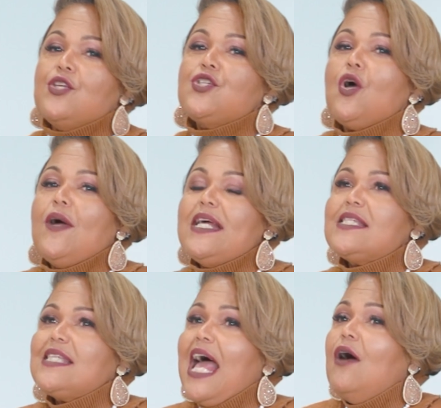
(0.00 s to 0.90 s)
So
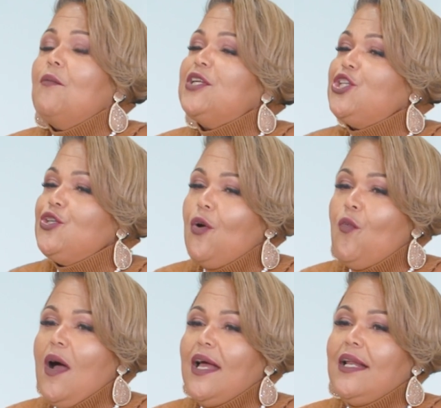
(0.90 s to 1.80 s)
but you know
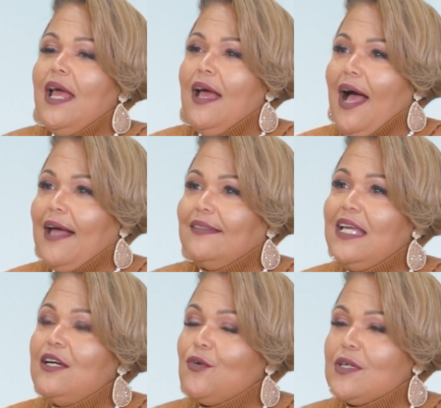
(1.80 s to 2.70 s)
what? I
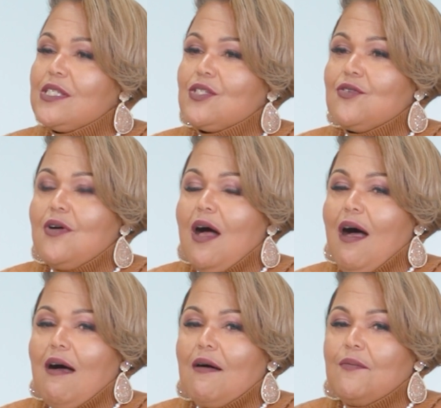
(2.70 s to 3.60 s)
think, Crystal,
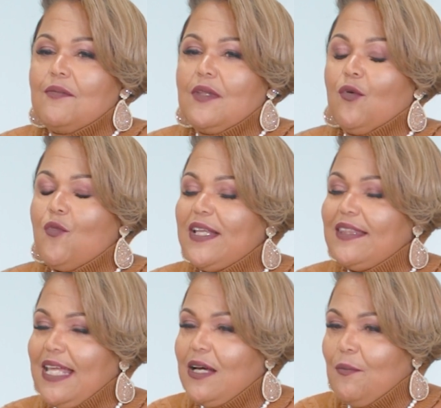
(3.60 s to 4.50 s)
when we
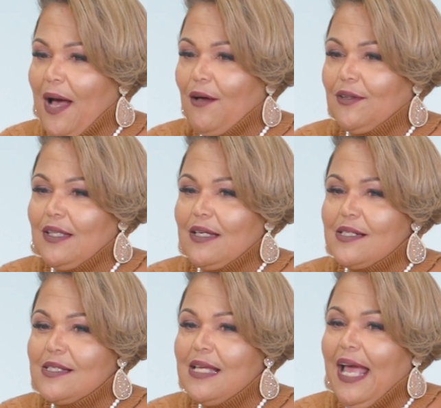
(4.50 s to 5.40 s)
think about
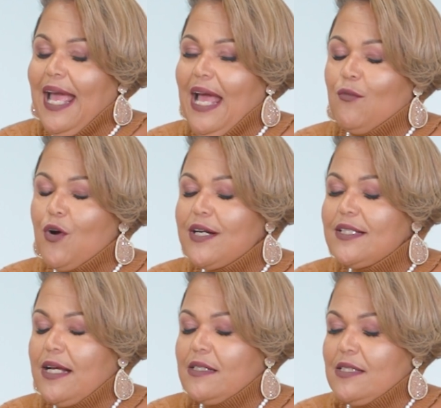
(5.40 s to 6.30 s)
this, and we're going to
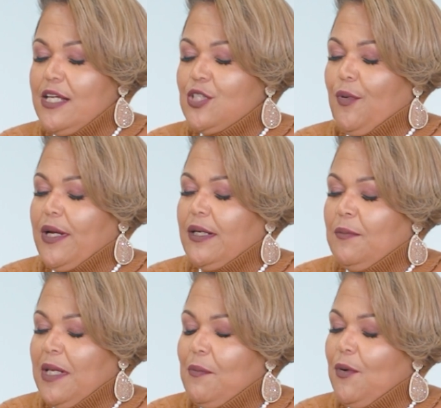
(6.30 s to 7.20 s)
take a station break in a
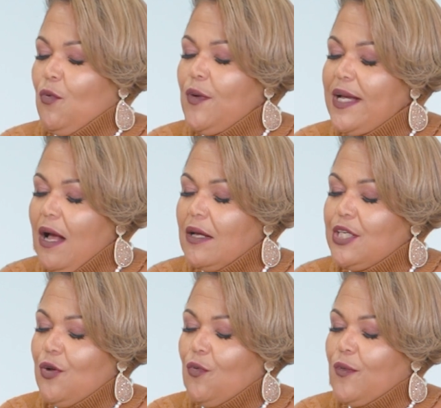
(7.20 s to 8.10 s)
minute, but when
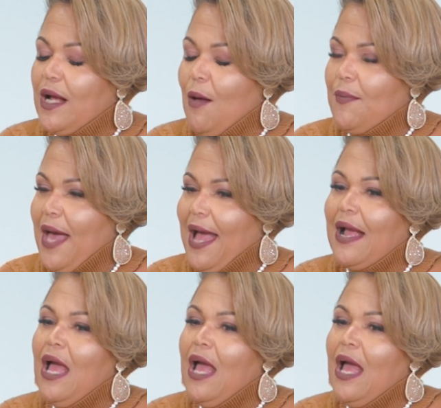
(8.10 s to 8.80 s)
we come back,